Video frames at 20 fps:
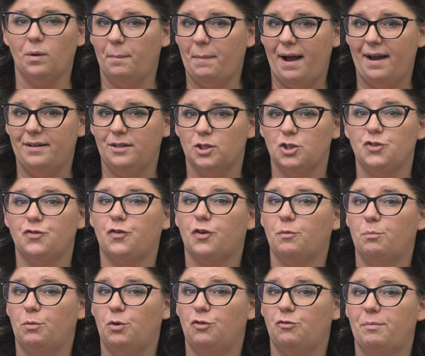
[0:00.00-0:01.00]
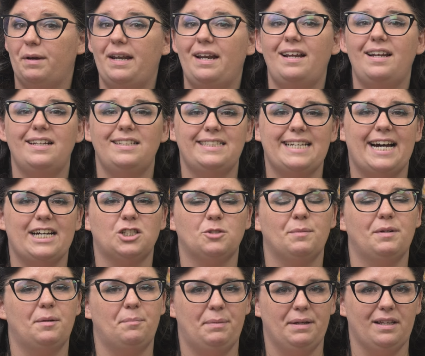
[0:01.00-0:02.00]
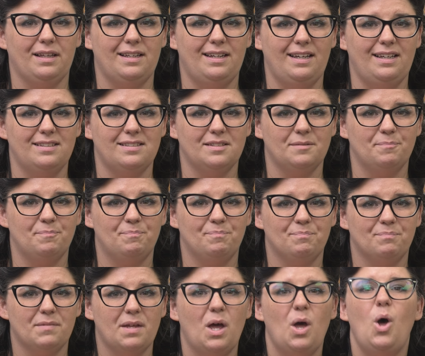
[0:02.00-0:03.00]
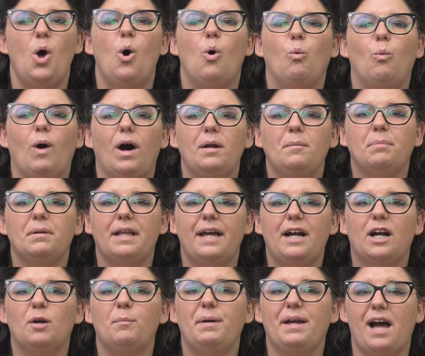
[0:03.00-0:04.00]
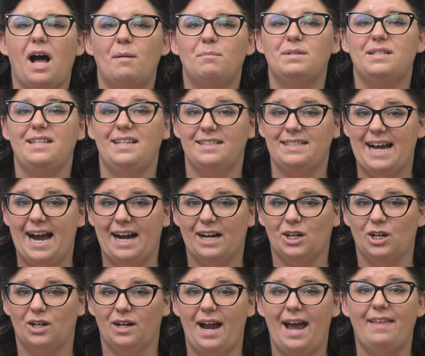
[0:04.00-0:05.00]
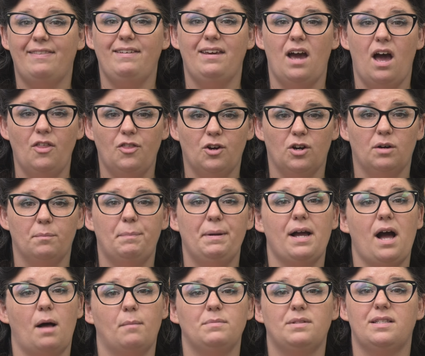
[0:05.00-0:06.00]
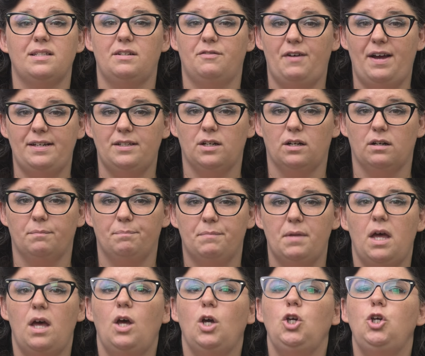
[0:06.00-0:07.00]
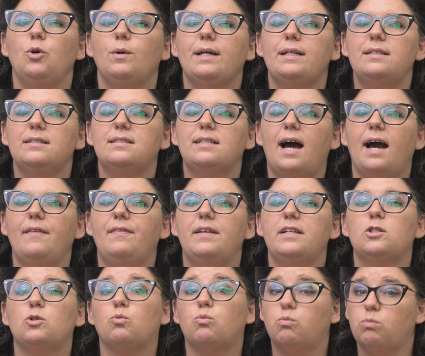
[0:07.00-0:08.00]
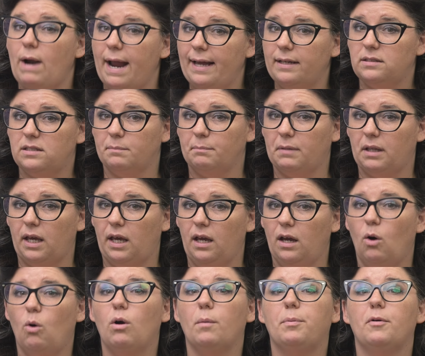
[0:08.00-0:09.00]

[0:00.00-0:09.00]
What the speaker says: reminders for movement and attachment abilities. One player becomes the attacker, and the other becomes the defender. You can decide this randomly, or